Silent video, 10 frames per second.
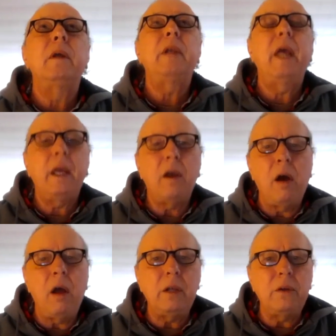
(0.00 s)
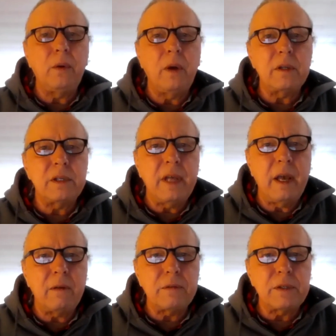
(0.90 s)
take on to
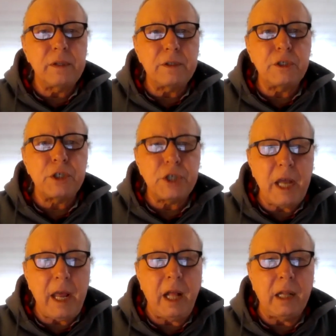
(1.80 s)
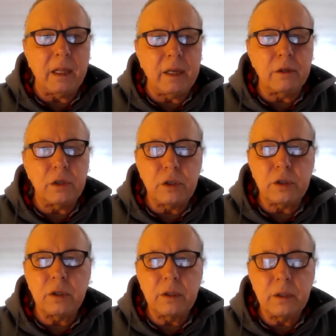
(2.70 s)
ourselves the challenge